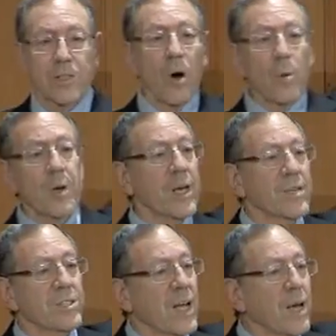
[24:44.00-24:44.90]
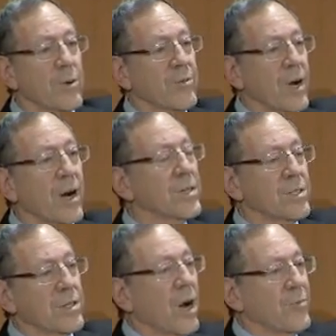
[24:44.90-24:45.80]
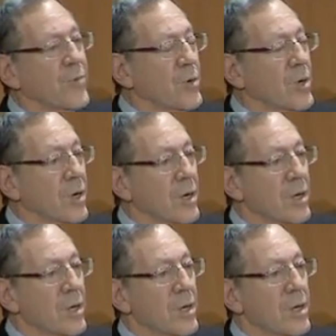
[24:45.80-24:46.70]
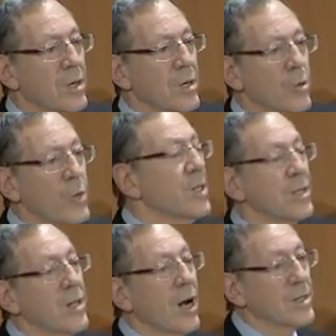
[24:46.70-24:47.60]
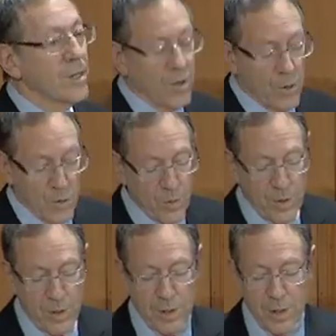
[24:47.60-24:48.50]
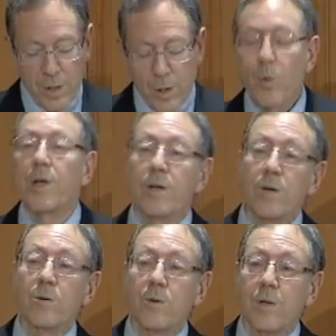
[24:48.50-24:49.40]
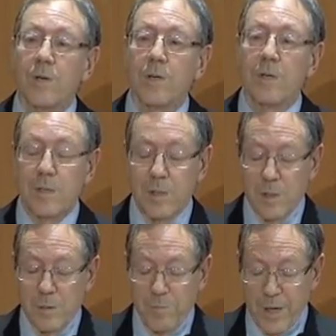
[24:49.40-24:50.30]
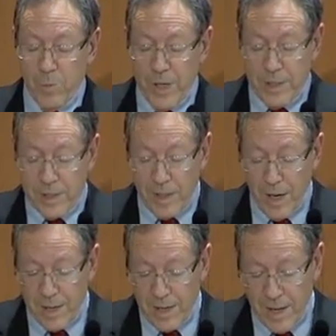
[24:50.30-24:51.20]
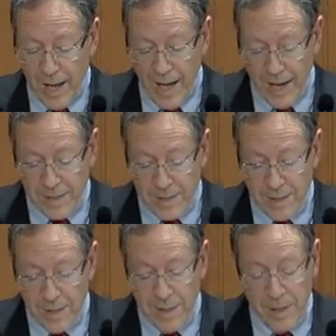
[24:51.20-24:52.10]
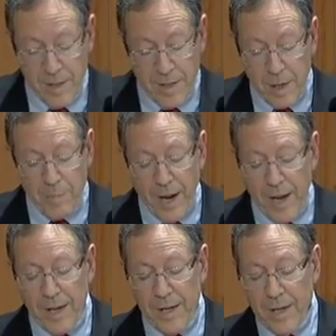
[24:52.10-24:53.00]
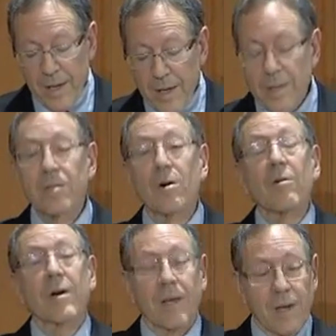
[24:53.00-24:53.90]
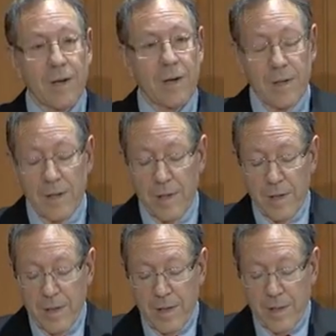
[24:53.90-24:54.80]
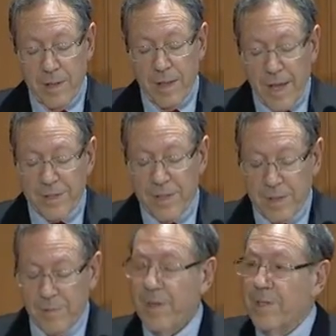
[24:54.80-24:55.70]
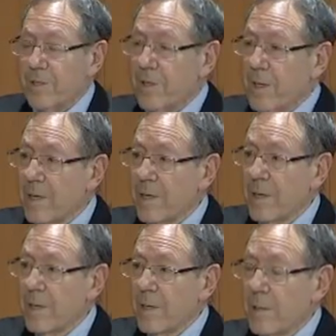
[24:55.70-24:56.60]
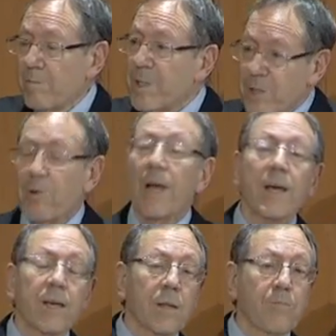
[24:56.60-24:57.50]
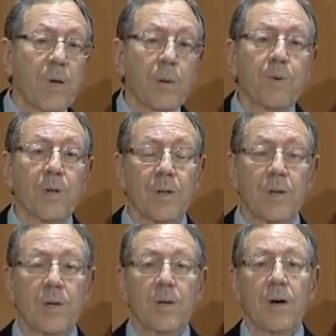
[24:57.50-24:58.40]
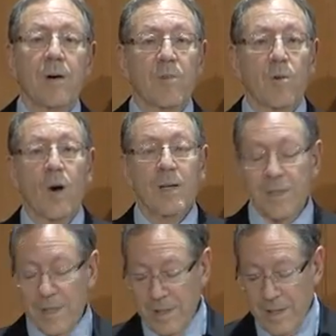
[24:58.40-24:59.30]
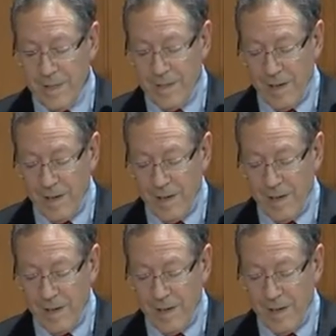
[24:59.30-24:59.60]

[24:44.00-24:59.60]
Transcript: nobody can say with regard to Darfur, we did not know. We knew, but we did not act, thereby ignoring the lessons of history, betraying the people of Rwanda and